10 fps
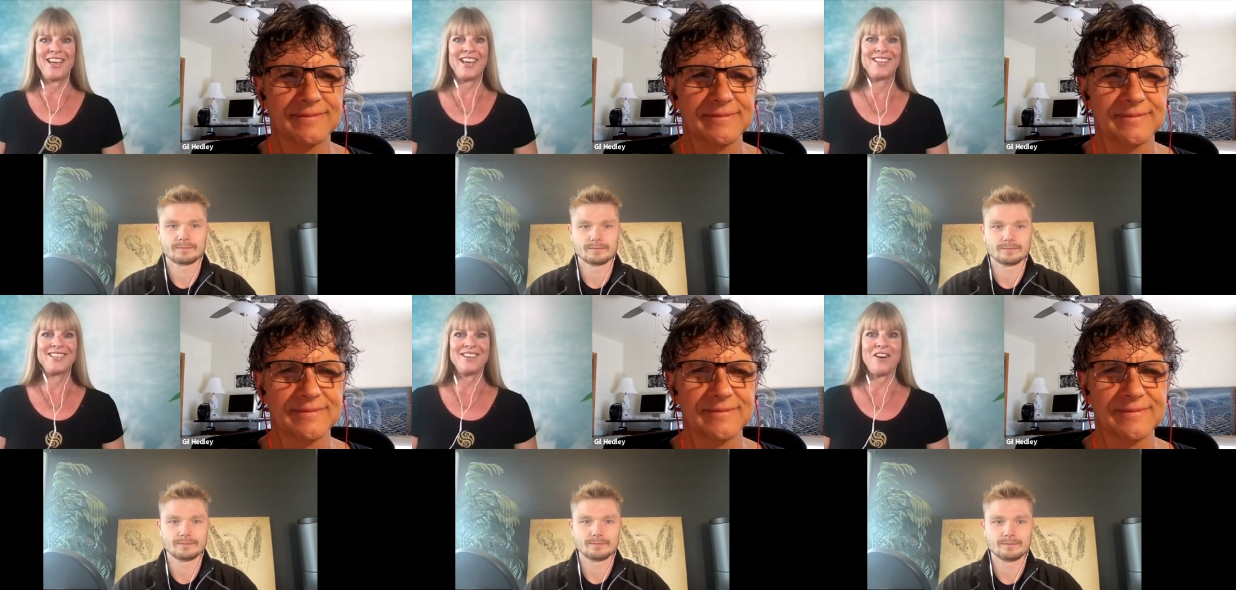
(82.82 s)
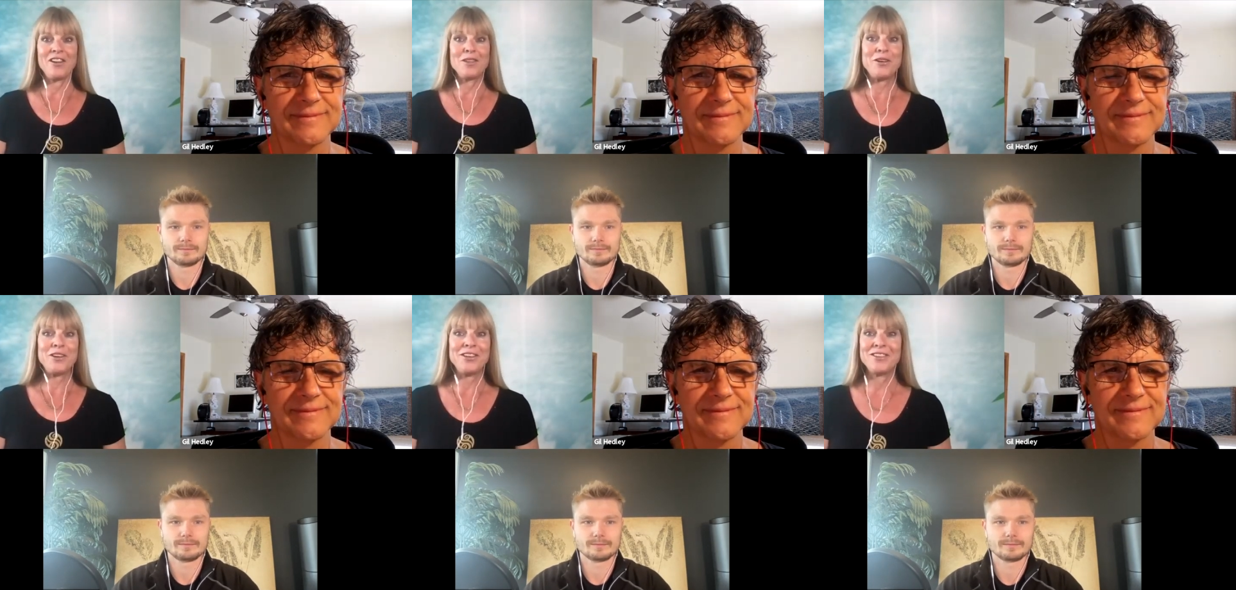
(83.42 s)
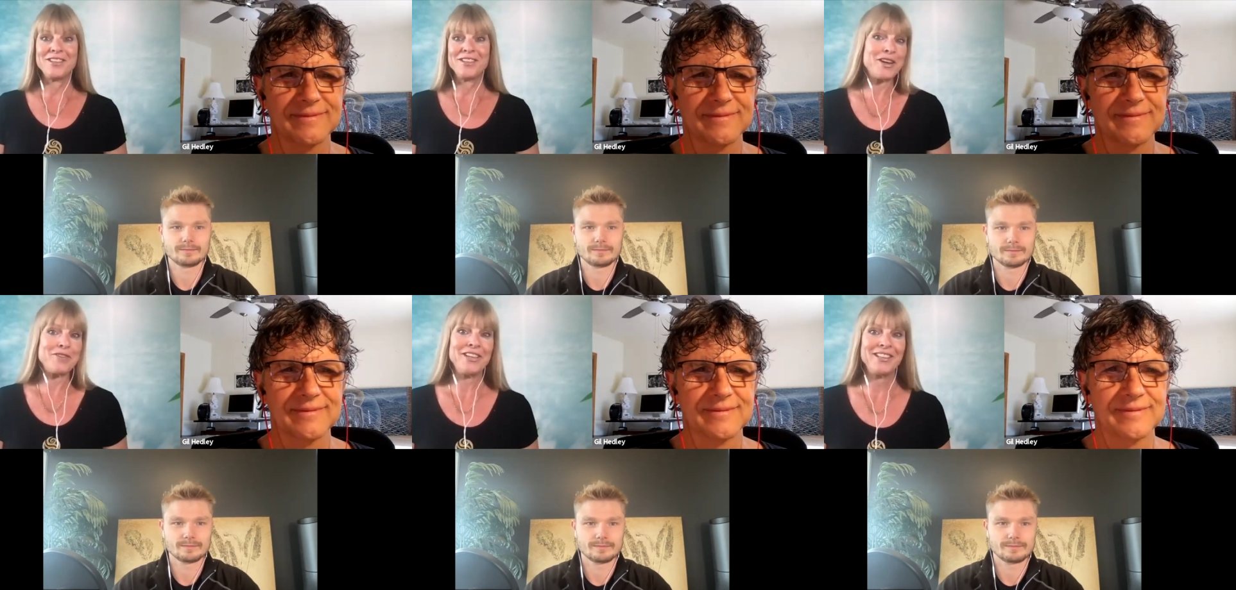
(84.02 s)
Speaker 1: and all about you and
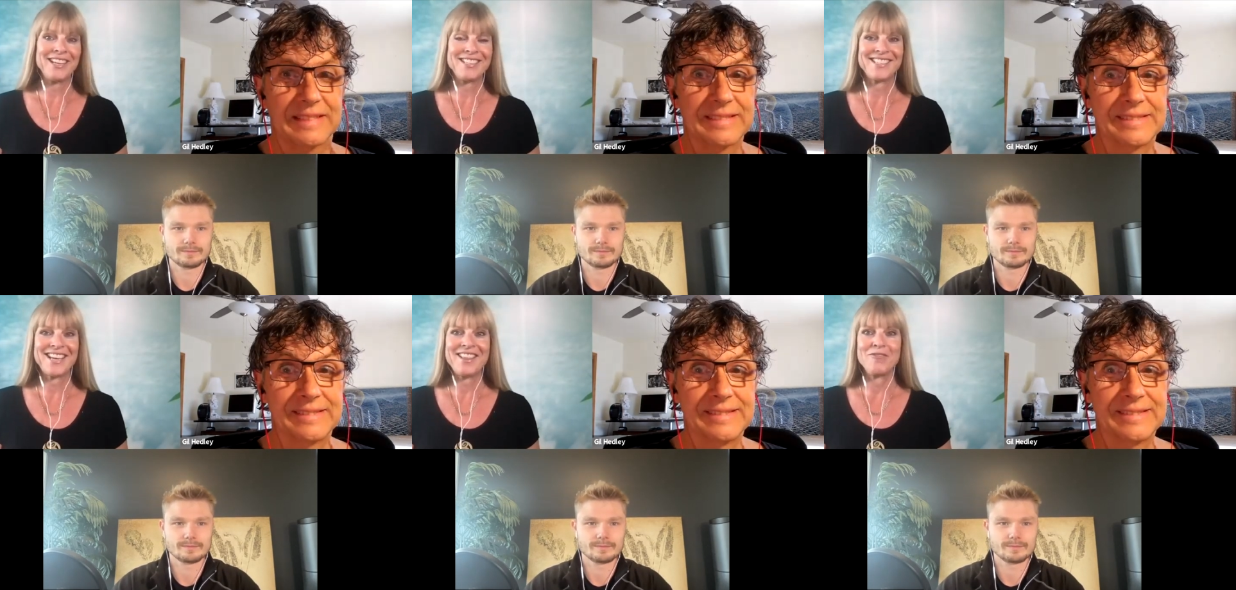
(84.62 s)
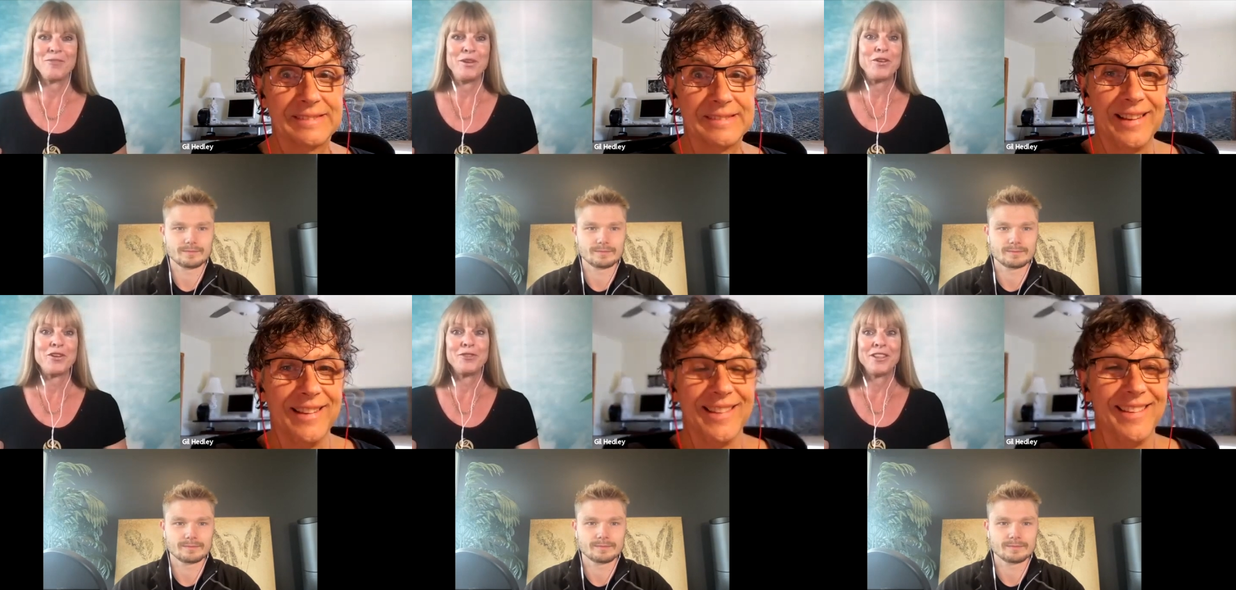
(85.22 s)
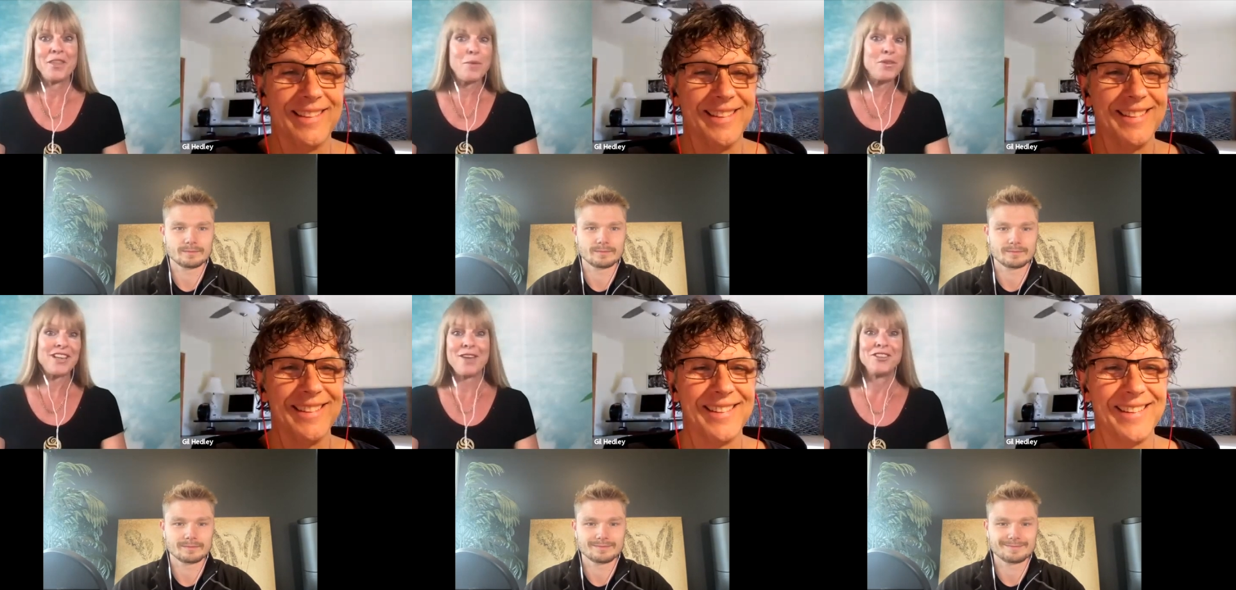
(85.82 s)
whatever you'd like to say that would be wonderful and then
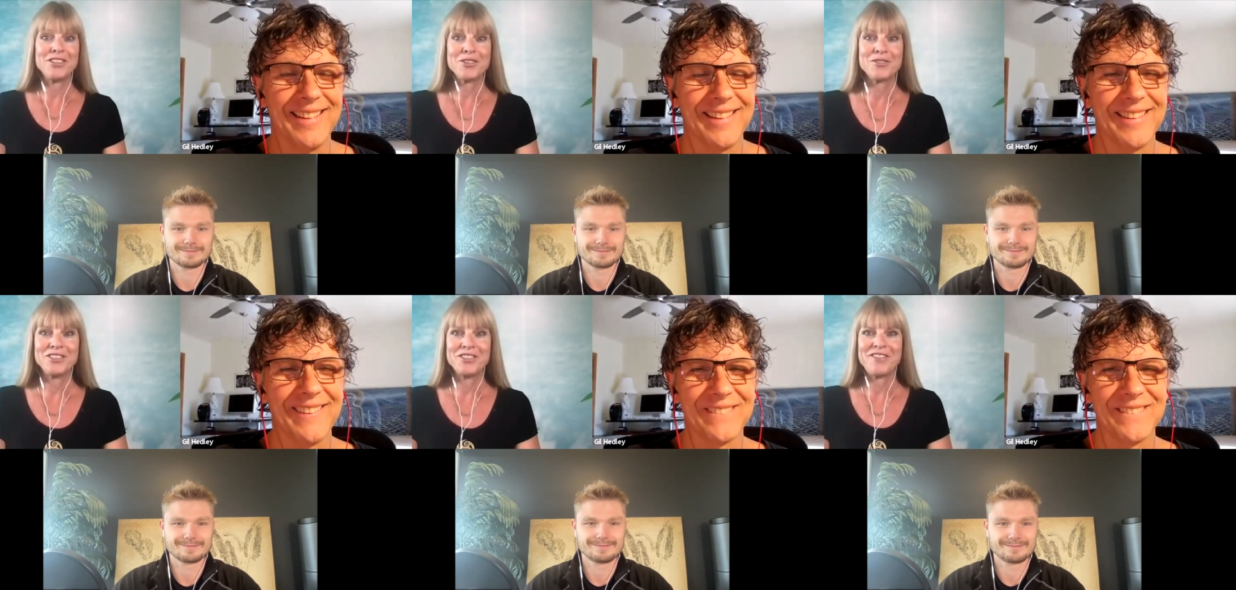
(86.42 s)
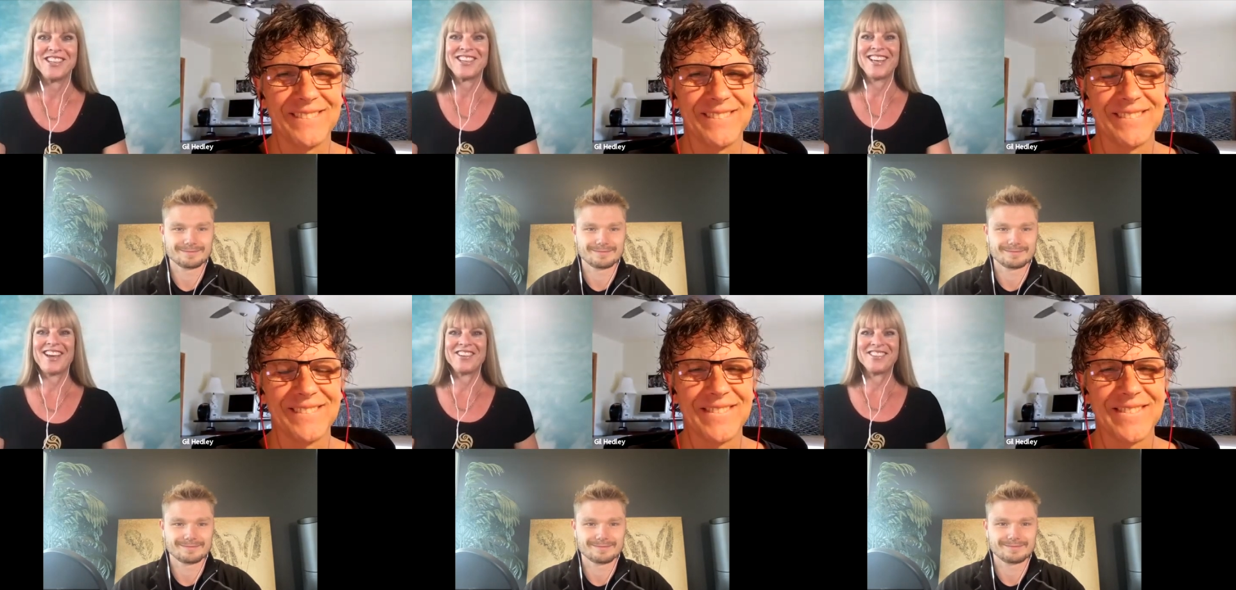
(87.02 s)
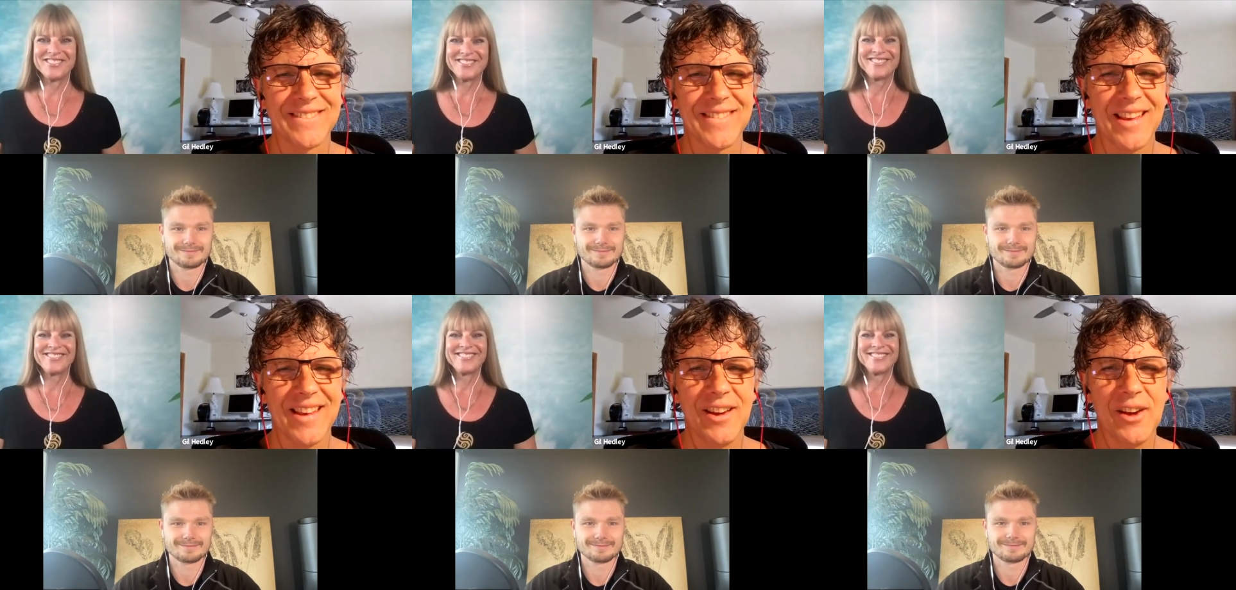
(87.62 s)
we'll dive into the world of fascia together
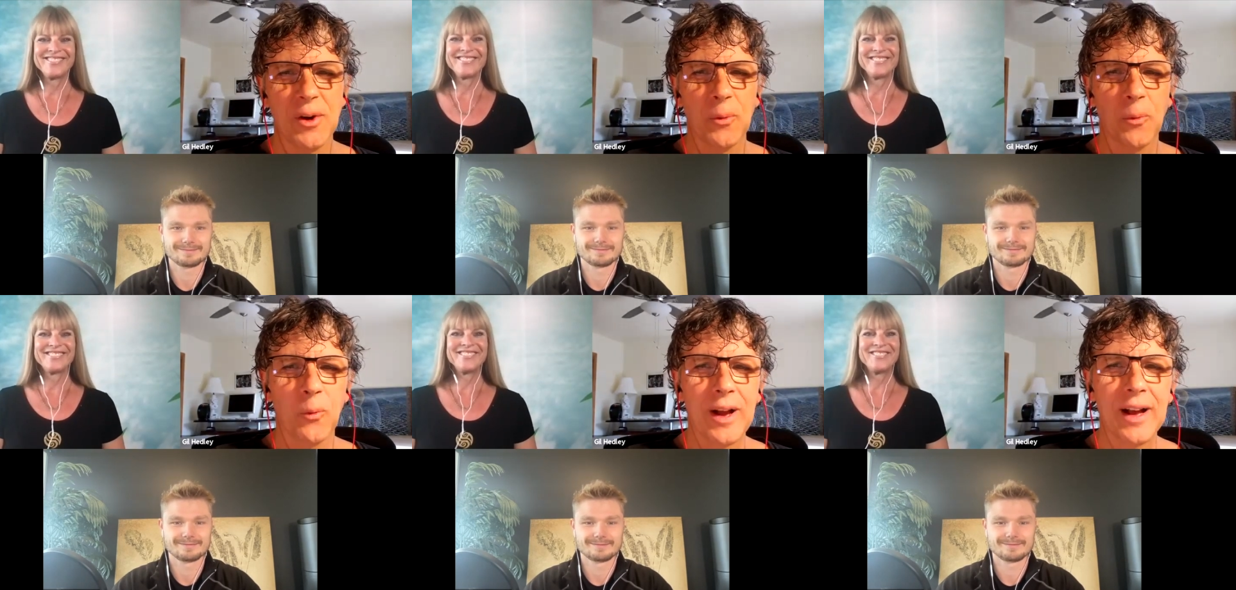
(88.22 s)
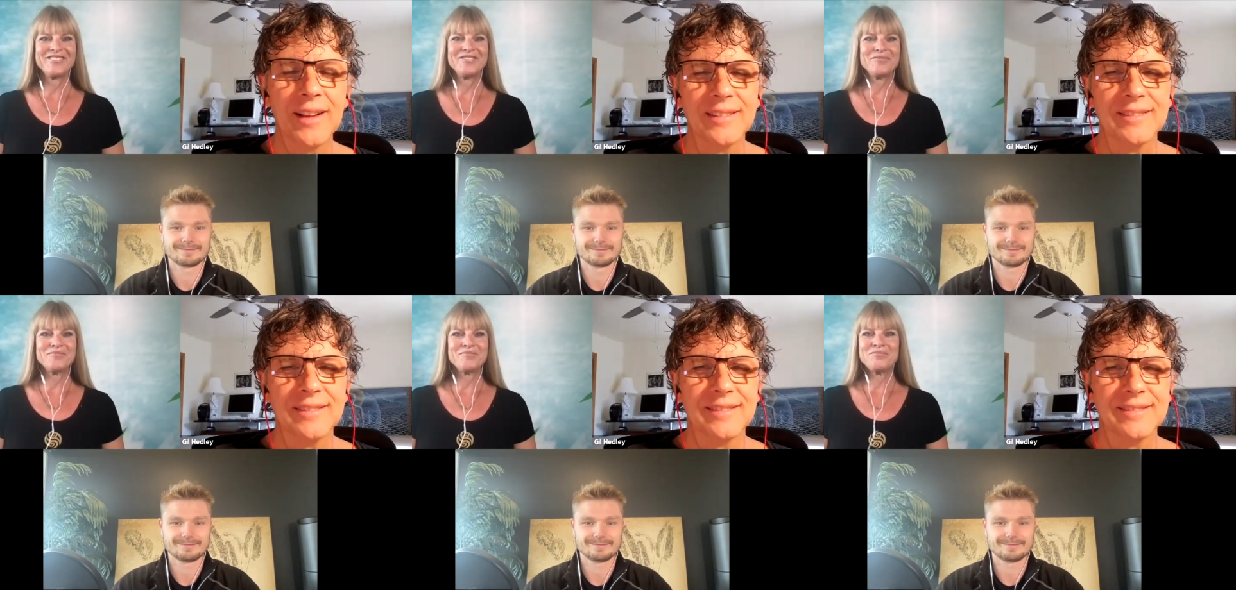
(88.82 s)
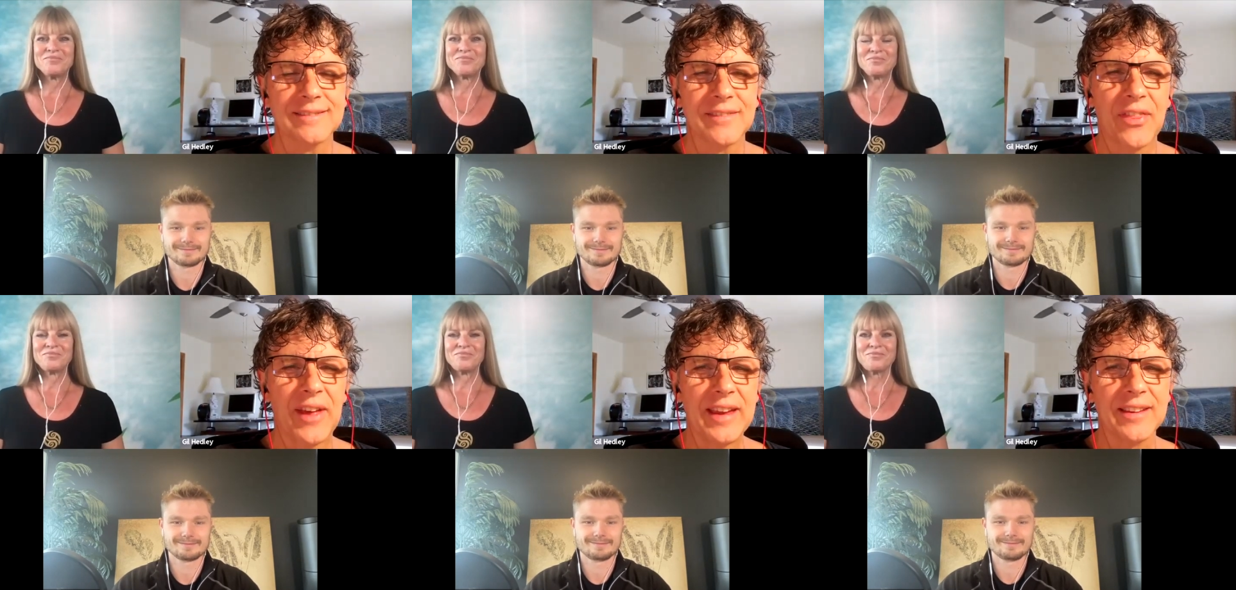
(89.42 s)
Speaker 2: well
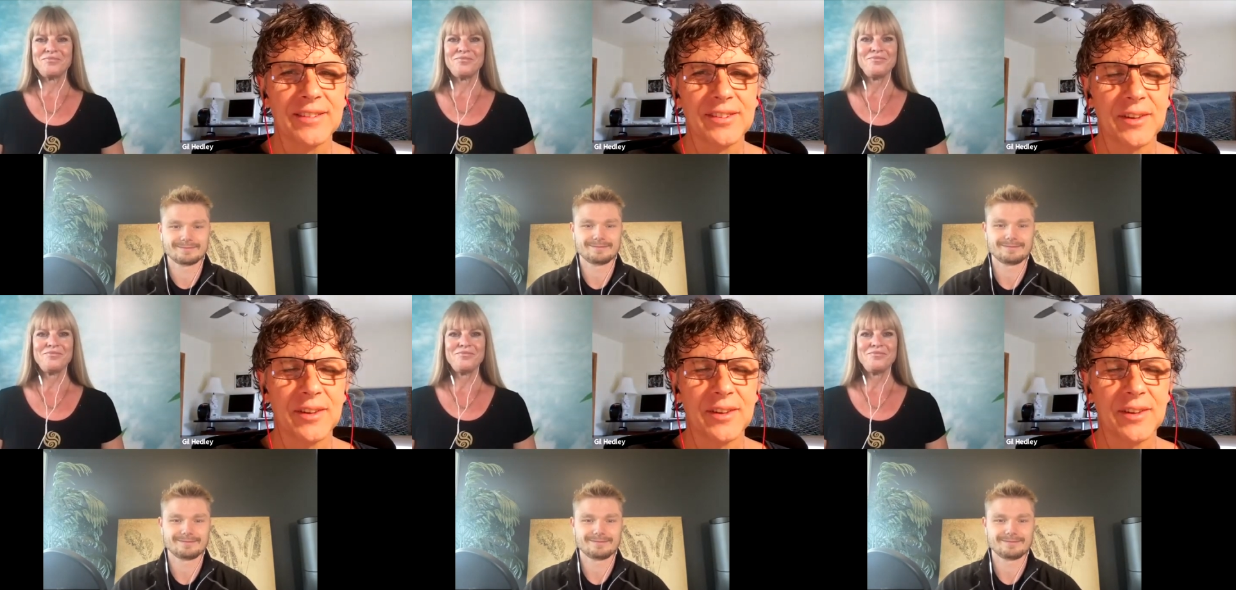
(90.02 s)
thank you so